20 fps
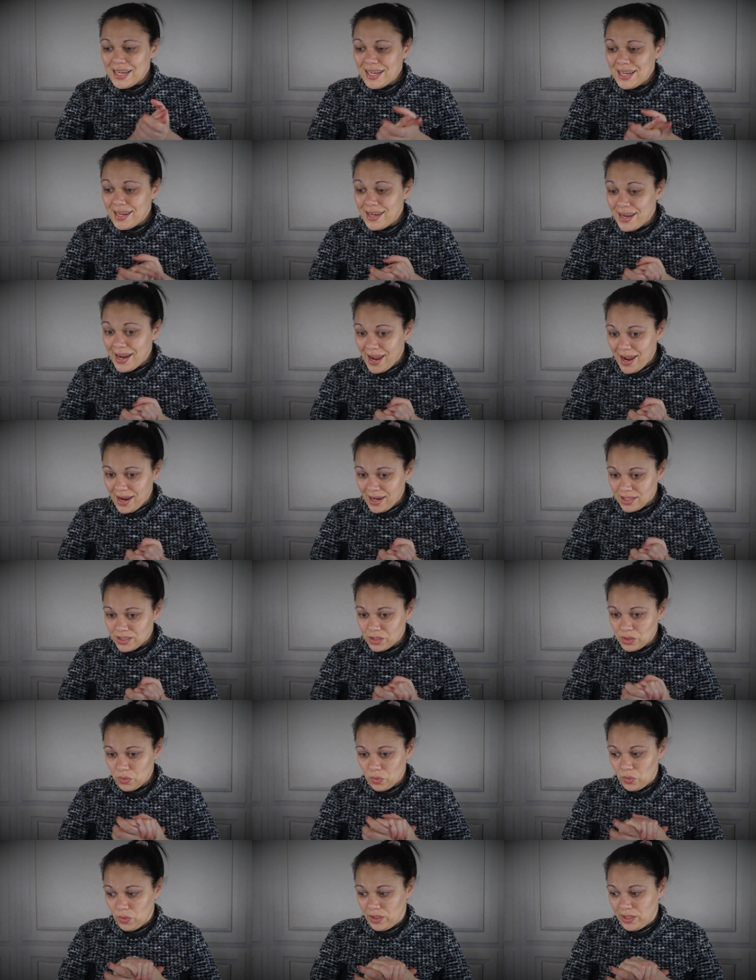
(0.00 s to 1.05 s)

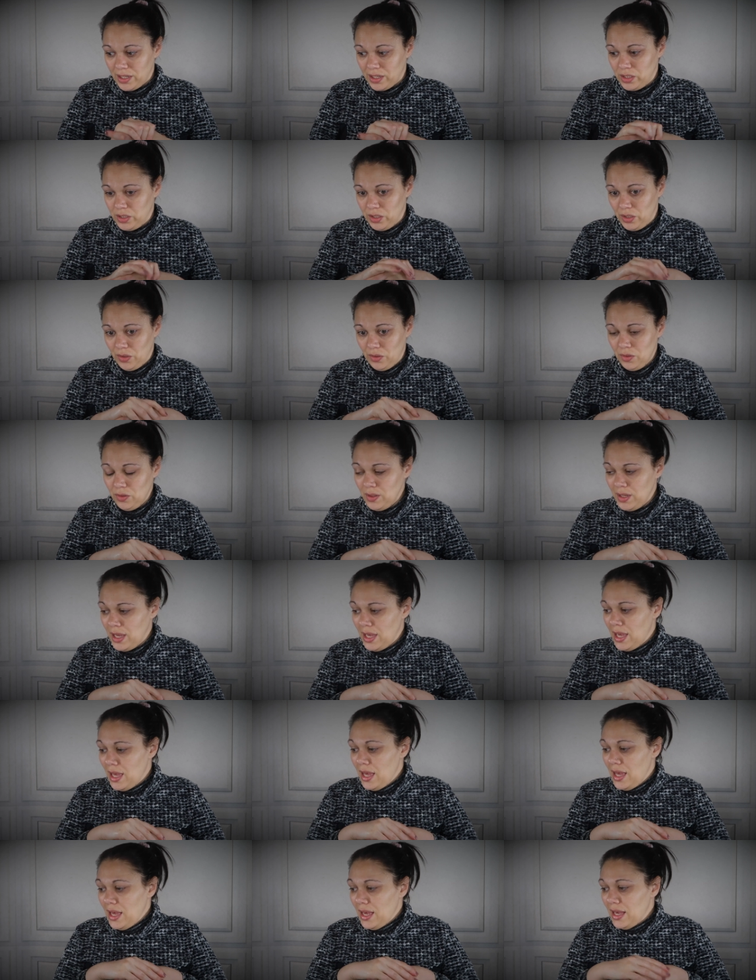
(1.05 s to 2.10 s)
Next, what I do
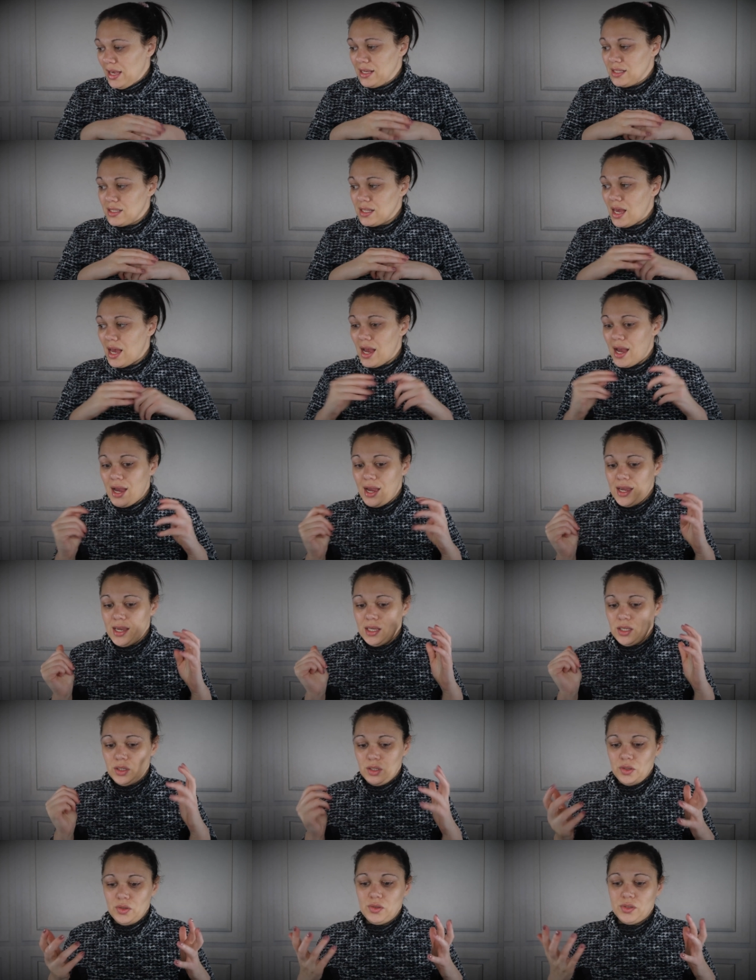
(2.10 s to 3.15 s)
is I
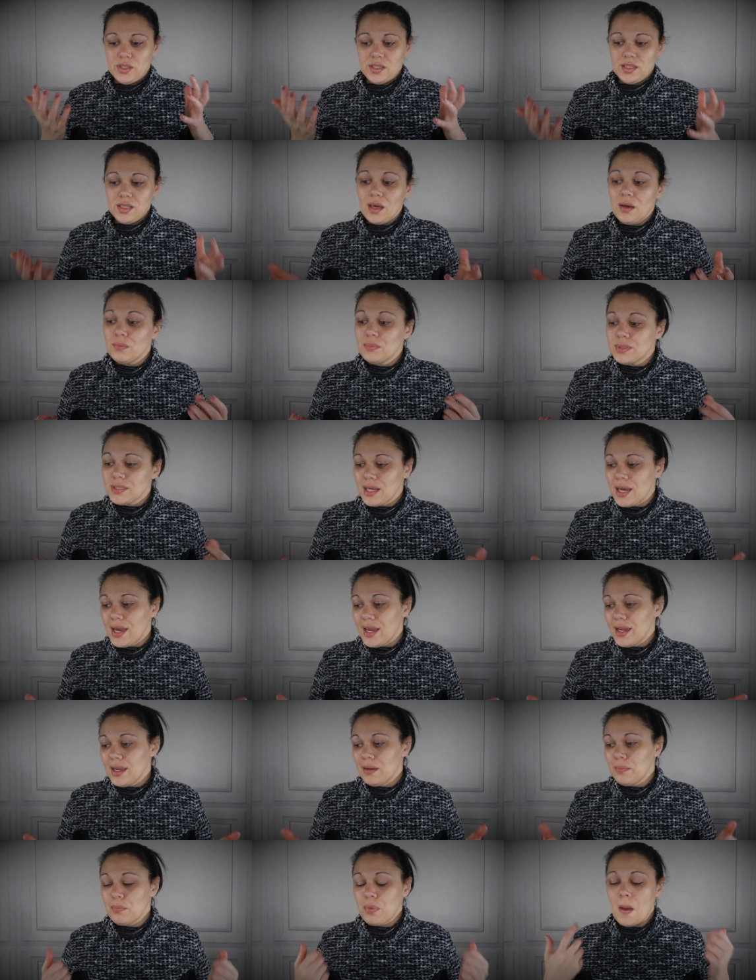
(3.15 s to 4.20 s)
use some
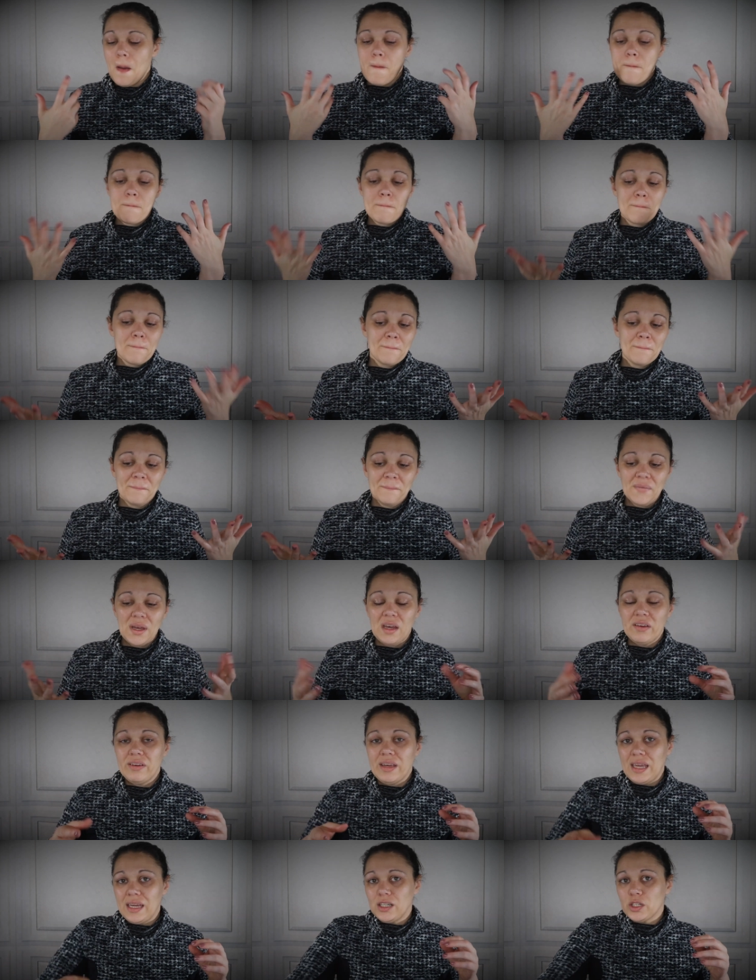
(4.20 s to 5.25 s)
type
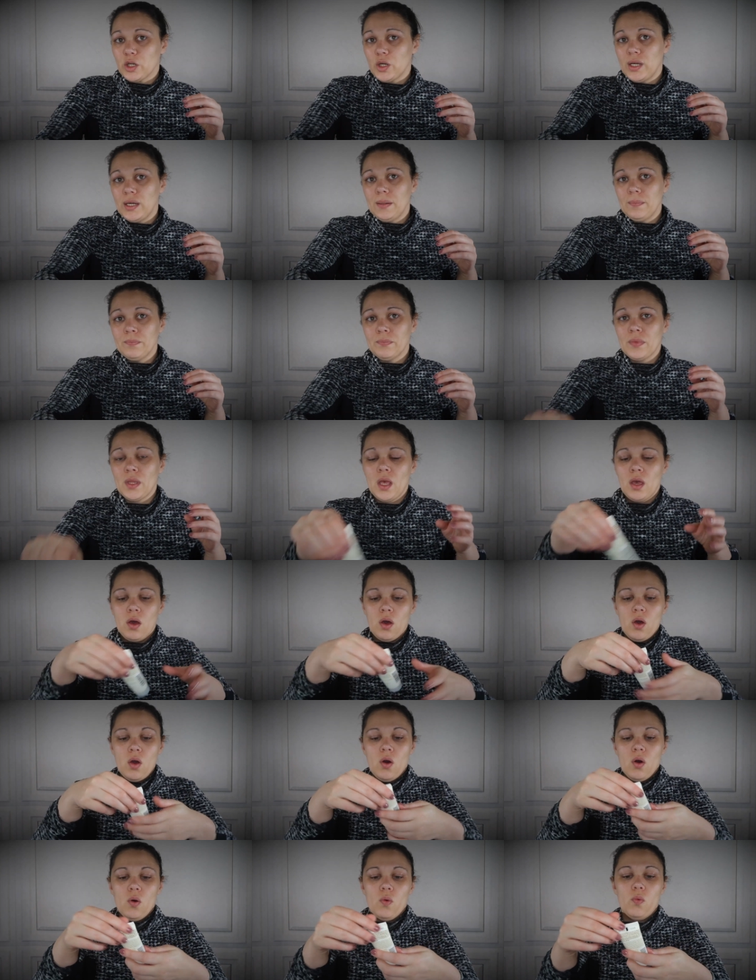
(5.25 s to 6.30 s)
of hand cream,
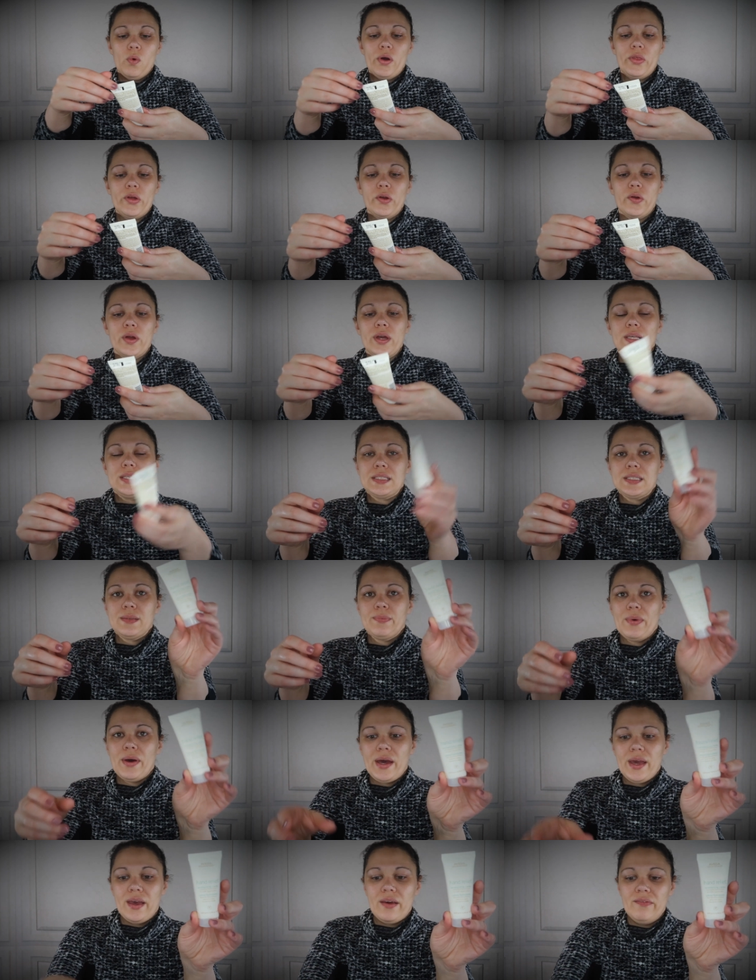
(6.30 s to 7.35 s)
whether it's
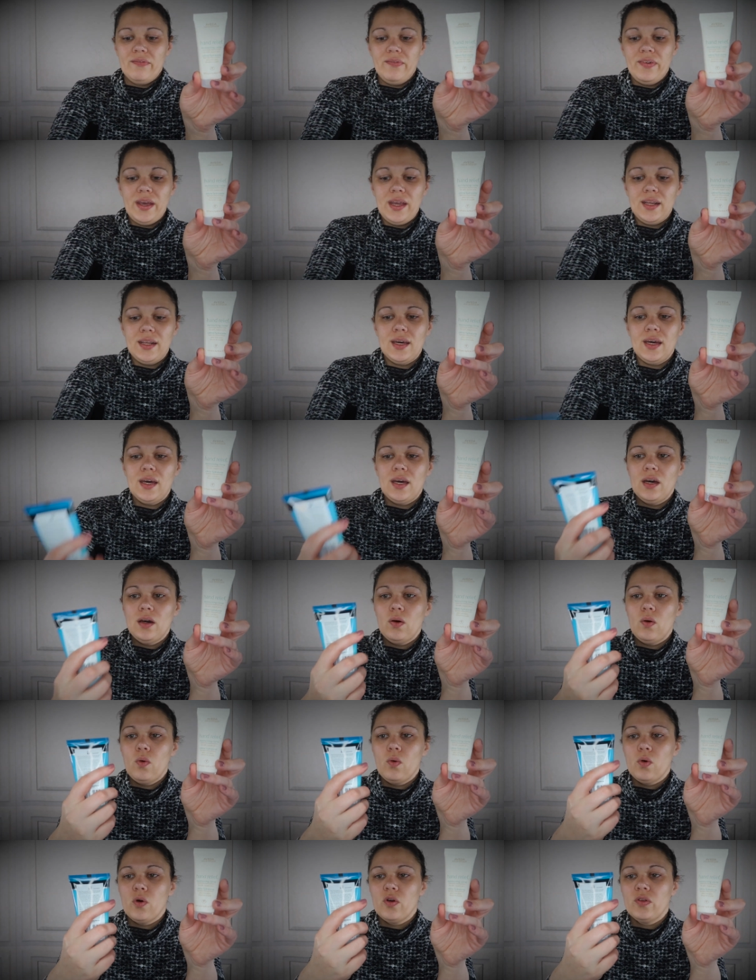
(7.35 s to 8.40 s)
by
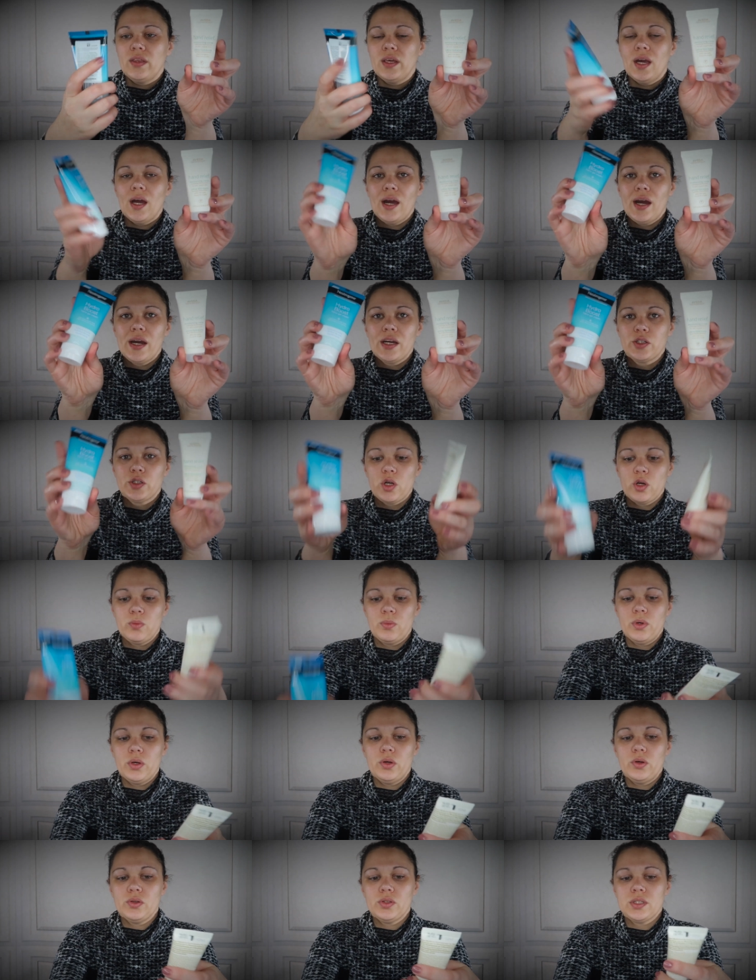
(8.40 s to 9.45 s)
Aveda or the Hydro
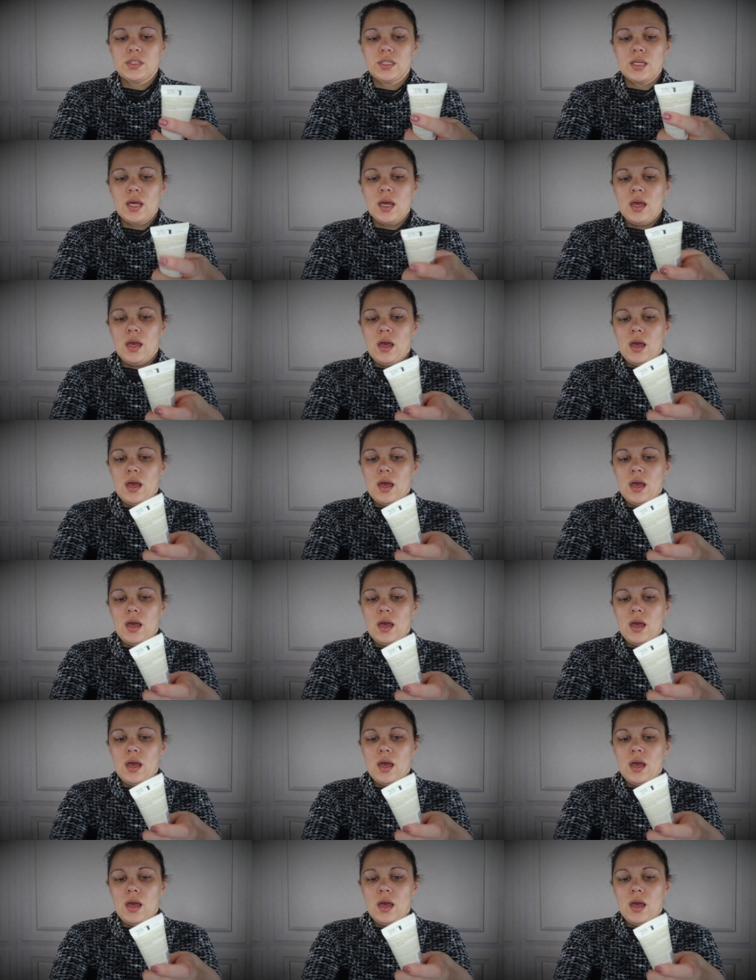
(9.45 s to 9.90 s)
Boost.